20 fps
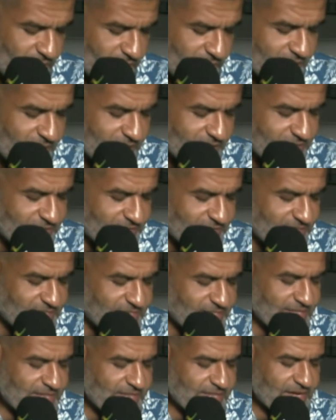says
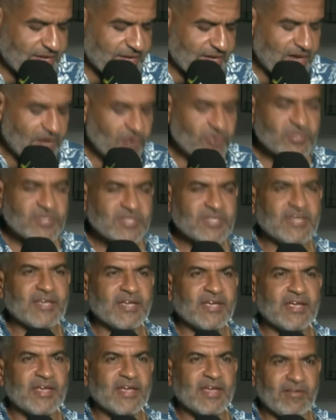that the county
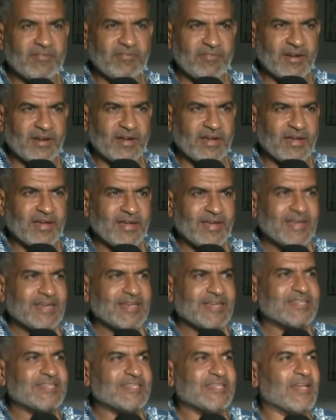governor
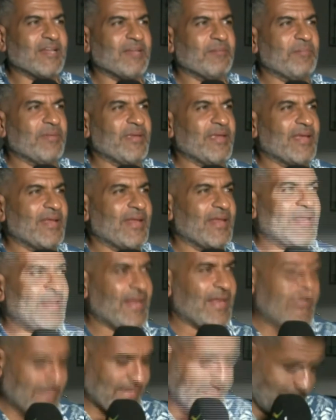shall be
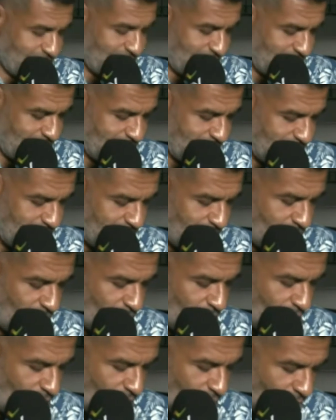elected
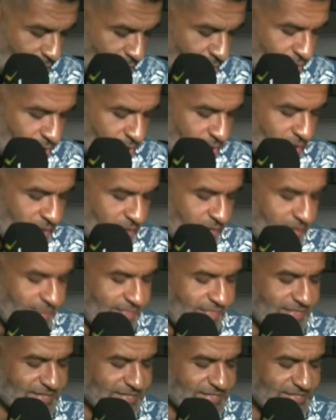on
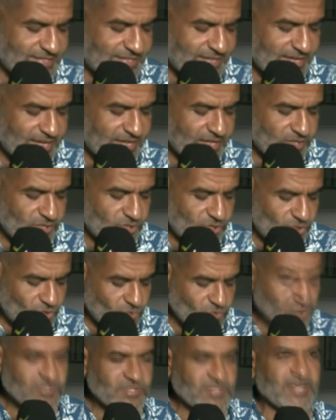the second
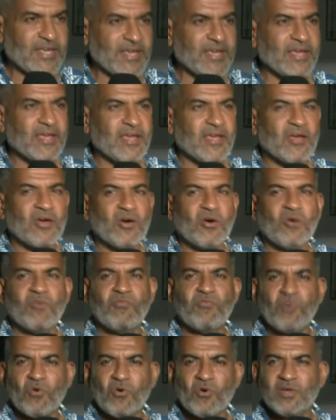Tuesday
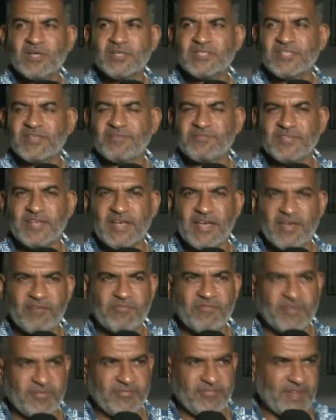of August after
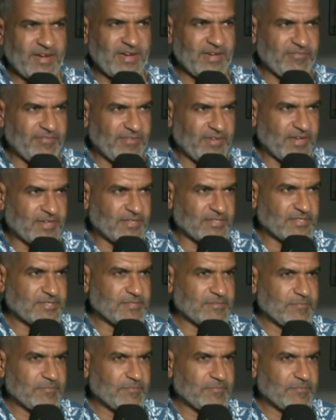every 5 years.